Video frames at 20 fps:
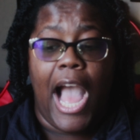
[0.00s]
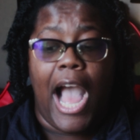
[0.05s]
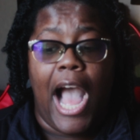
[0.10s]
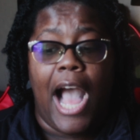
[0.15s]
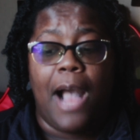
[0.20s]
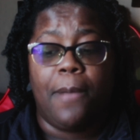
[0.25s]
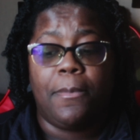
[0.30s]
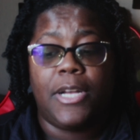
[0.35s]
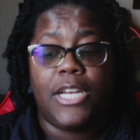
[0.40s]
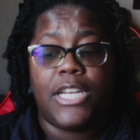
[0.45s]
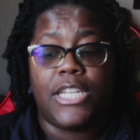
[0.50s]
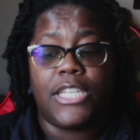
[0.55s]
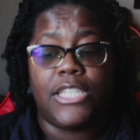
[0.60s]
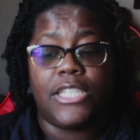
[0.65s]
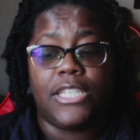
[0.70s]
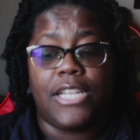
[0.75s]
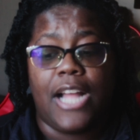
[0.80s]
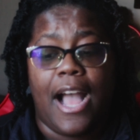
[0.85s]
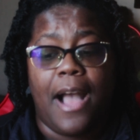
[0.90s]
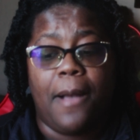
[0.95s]

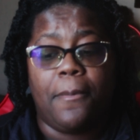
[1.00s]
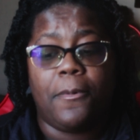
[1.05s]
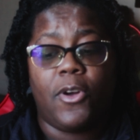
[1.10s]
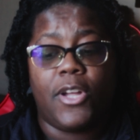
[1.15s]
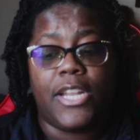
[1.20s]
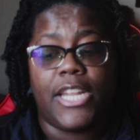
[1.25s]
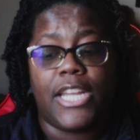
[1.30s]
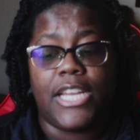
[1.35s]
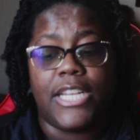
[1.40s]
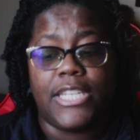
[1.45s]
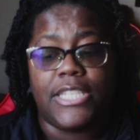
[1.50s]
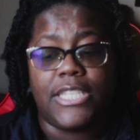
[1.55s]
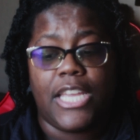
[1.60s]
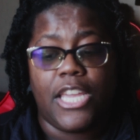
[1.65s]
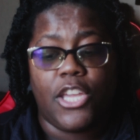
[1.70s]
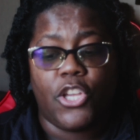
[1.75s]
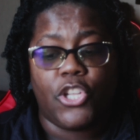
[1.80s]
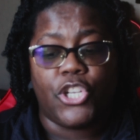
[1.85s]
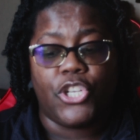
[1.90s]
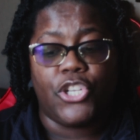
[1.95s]
I'm gonna
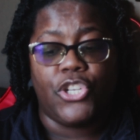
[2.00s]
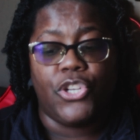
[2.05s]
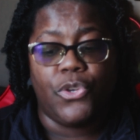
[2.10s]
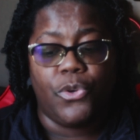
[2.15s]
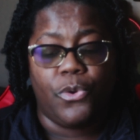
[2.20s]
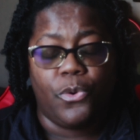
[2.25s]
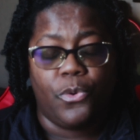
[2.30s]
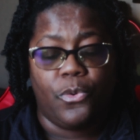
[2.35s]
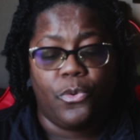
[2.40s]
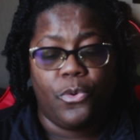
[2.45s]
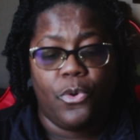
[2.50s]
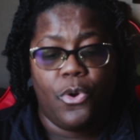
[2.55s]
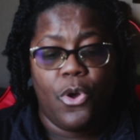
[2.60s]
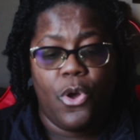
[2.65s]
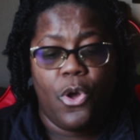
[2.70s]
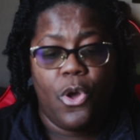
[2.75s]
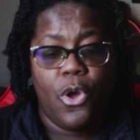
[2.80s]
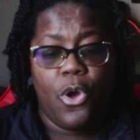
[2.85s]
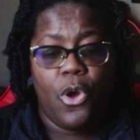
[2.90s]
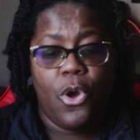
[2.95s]
continue to do
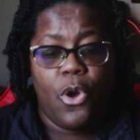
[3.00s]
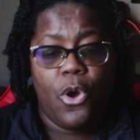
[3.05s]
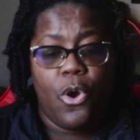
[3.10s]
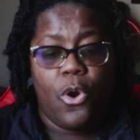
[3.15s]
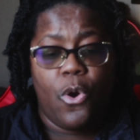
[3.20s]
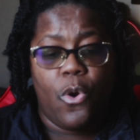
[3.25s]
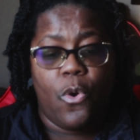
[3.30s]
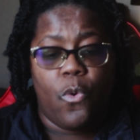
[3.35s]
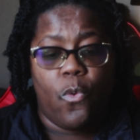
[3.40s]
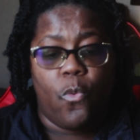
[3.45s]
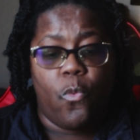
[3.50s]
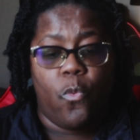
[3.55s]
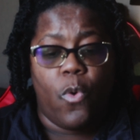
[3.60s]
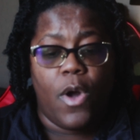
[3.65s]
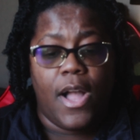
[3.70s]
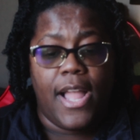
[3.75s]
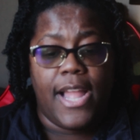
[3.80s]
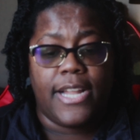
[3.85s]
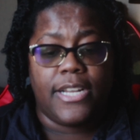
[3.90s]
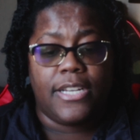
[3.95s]

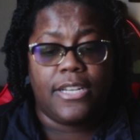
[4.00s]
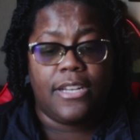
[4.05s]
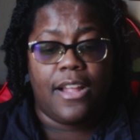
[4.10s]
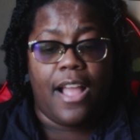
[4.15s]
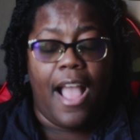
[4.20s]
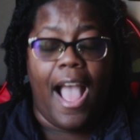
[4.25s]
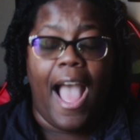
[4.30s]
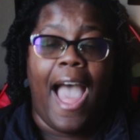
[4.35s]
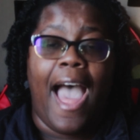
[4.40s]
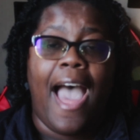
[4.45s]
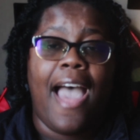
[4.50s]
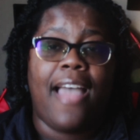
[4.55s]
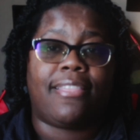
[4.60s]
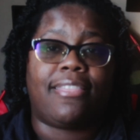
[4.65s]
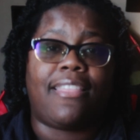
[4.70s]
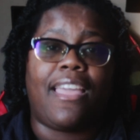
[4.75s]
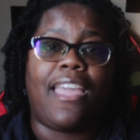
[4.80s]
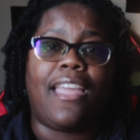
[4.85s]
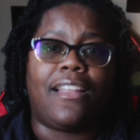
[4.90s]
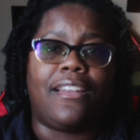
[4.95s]
what I
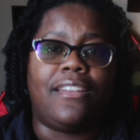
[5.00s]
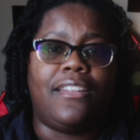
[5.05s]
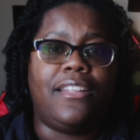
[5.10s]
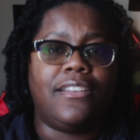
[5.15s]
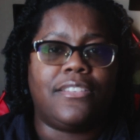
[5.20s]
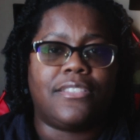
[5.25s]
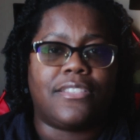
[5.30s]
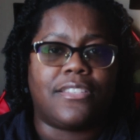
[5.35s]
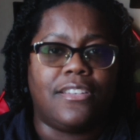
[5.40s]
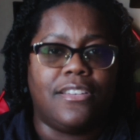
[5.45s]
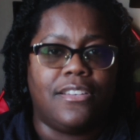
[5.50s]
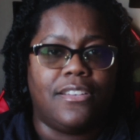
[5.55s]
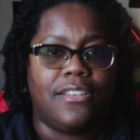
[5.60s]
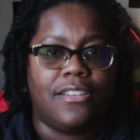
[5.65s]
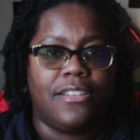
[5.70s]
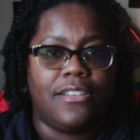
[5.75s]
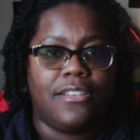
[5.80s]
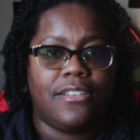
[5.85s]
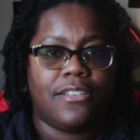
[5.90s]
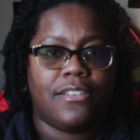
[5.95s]
think looks
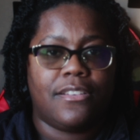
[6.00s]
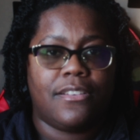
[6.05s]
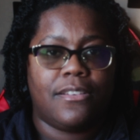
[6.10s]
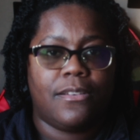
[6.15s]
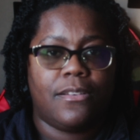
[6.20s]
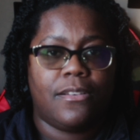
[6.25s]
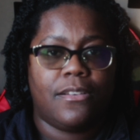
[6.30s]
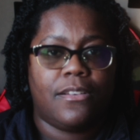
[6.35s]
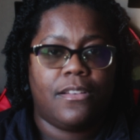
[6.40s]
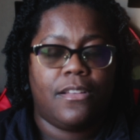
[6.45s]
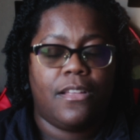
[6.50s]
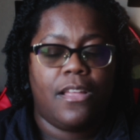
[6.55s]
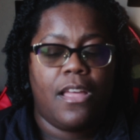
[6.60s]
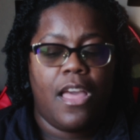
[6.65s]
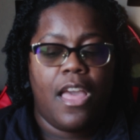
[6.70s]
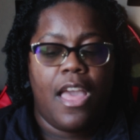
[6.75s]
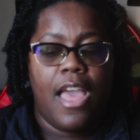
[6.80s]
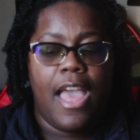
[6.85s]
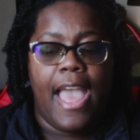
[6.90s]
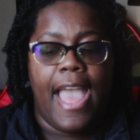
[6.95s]
good.
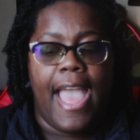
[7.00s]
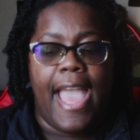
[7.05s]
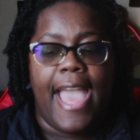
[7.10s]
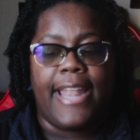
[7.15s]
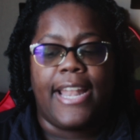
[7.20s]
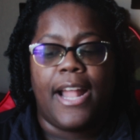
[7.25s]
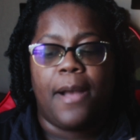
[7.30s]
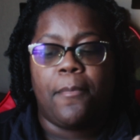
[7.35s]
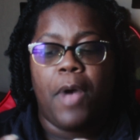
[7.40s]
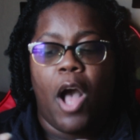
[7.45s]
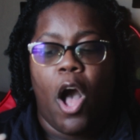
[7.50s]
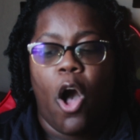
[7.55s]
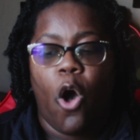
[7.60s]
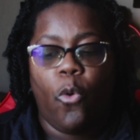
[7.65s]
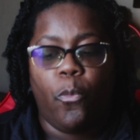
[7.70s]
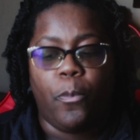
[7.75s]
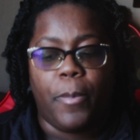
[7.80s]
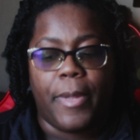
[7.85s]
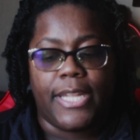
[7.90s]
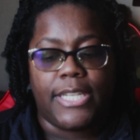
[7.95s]
And I'm
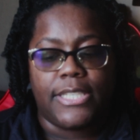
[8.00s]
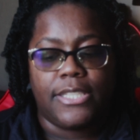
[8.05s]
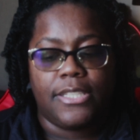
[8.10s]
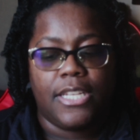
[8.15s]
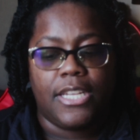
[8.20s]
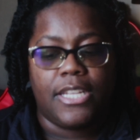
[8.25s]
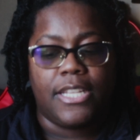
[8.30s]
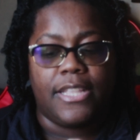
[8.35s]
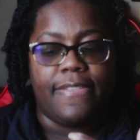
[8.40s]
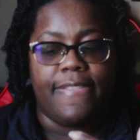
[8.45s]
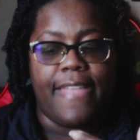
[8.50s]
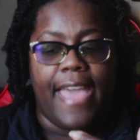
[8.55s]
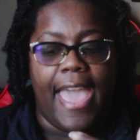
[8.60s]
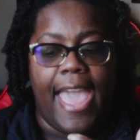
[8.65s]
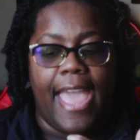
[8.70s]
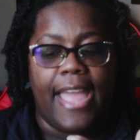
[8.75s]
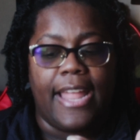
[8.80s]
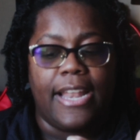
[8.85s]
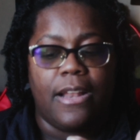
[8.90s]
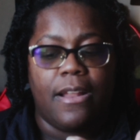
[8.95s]
hoping
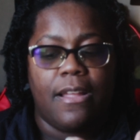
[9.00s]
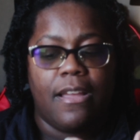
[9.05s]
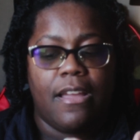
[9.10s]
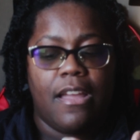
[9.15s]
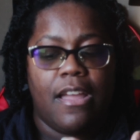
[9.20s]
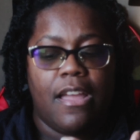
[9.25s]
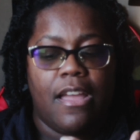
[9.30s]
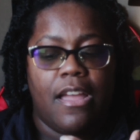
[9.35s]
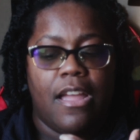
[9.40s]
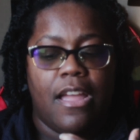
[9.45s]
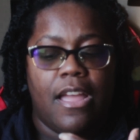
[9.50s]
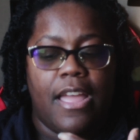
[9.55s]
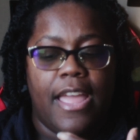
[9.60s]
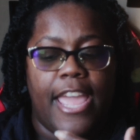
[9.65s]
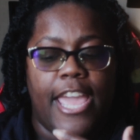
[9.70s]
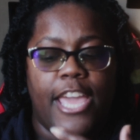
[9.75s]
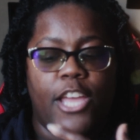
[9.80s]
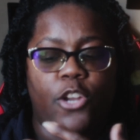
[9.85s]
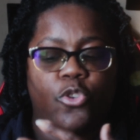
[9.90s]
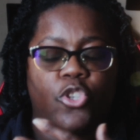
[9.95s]
that
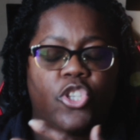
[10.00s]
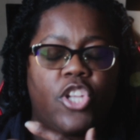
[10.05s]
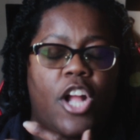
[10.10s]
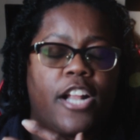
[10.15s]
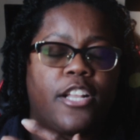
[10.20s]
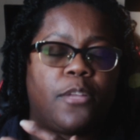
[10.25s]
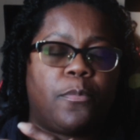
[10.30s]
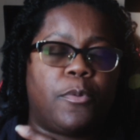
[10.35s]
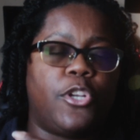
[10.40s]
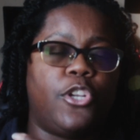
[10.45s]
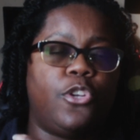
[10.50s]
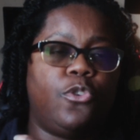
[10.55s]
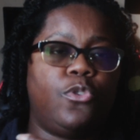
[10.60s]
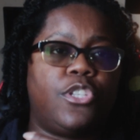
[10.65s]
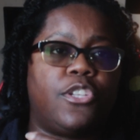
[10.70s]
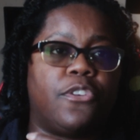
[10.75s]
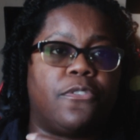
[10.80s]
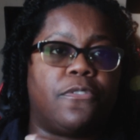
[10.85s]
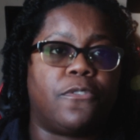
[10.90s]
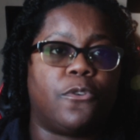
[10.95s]
it'll start to
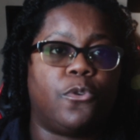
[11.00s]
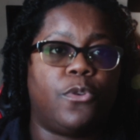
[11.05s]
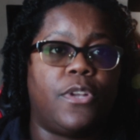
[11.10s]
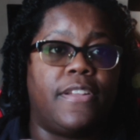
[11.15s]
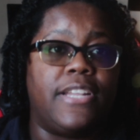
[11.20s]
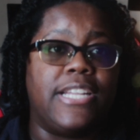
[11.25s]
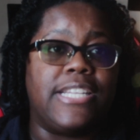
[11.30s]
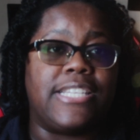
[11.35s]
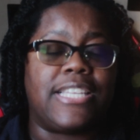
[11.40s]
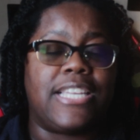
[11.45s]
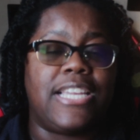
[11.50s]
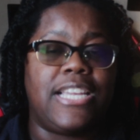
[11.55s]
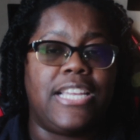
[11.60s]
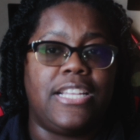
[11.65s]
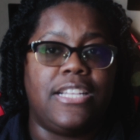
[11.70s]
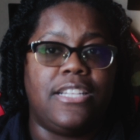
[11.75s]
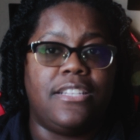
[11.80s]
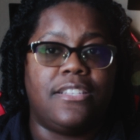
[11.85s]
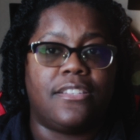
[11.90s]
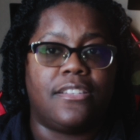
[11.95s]
produce the fruit of the
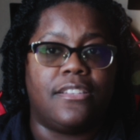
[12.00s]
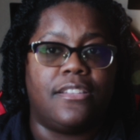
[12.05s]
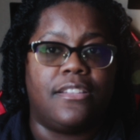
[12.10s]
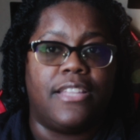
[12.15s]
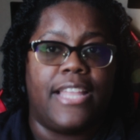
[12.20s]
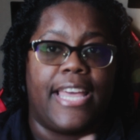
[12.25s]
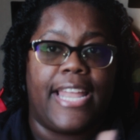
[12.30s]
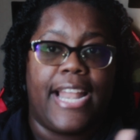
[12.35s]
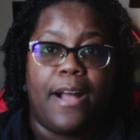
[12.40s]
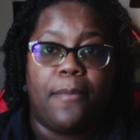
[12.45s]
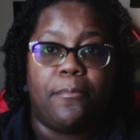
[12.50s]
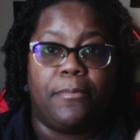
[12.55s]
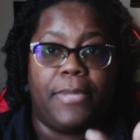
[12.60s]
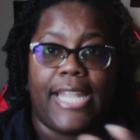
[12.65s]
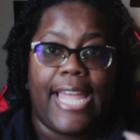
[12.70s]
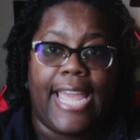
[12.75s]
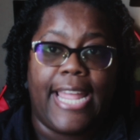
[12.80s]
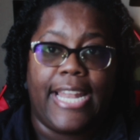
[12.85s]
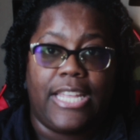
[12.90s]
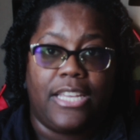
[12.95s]
seeds that I'm
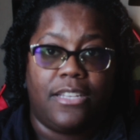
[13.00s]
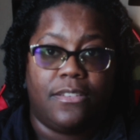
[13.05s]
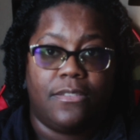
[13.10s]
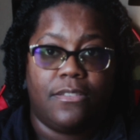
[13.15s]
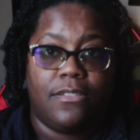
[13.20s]
planting.